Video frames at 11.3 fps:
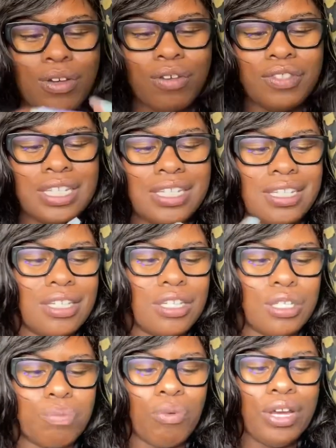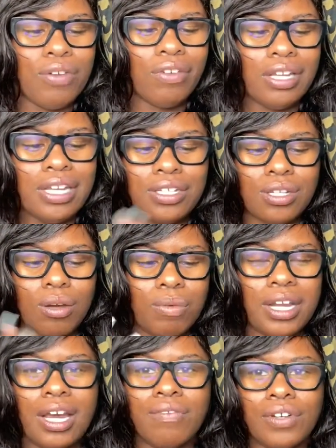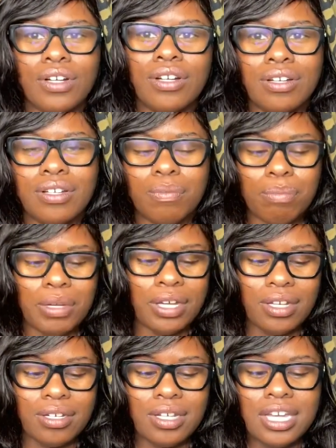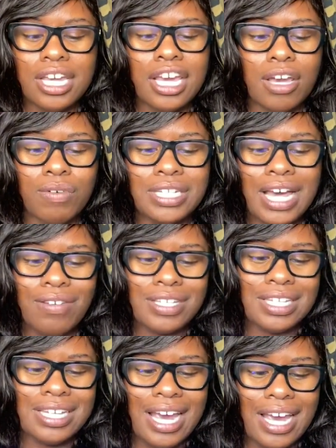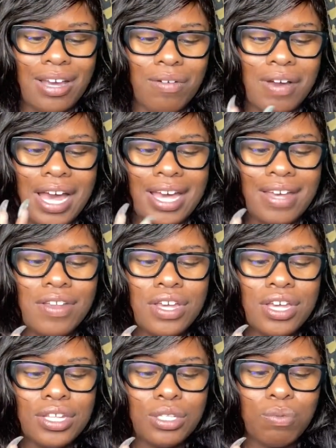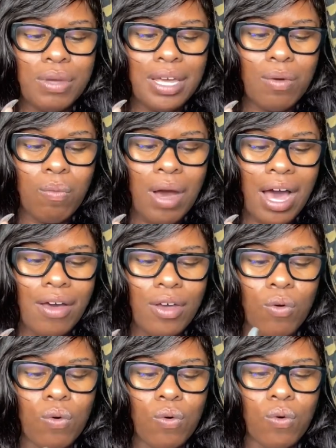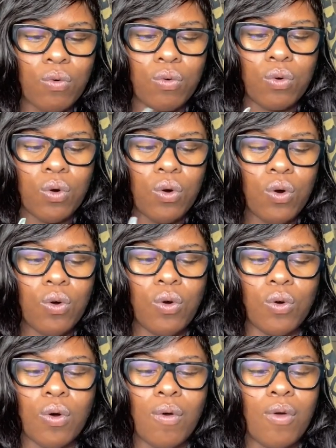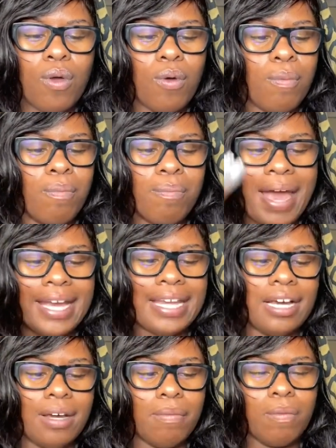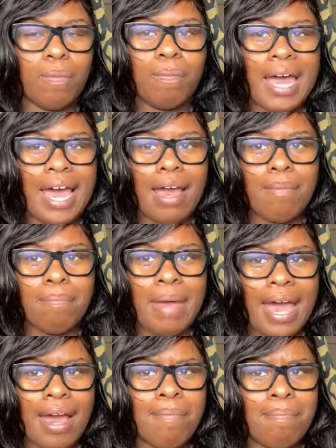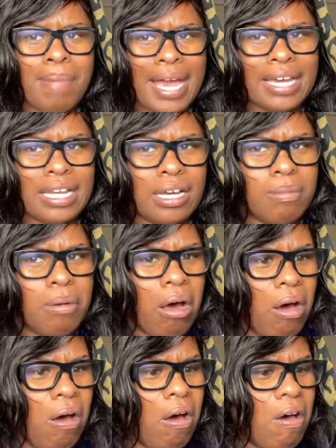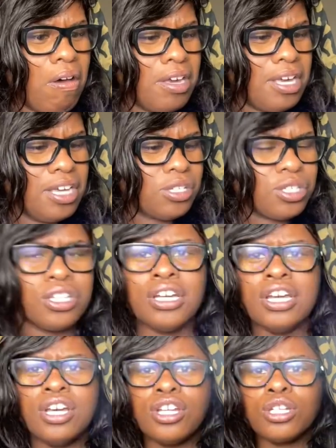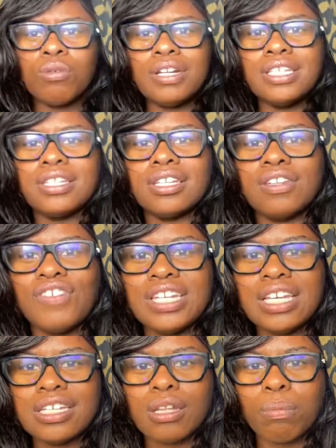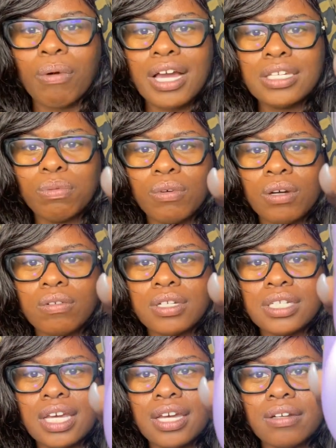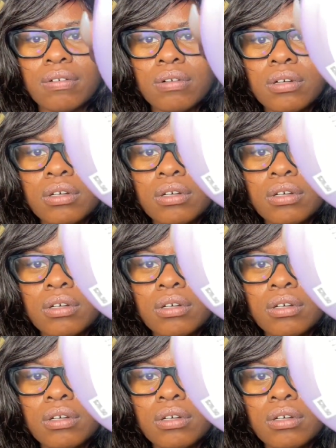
know if this is the spring release or whatever, but it was out today, okay? Sweet Wild... Ooh, ooh. Back it up back, back, back it up all-ish. 26.50 is the price point on this candle.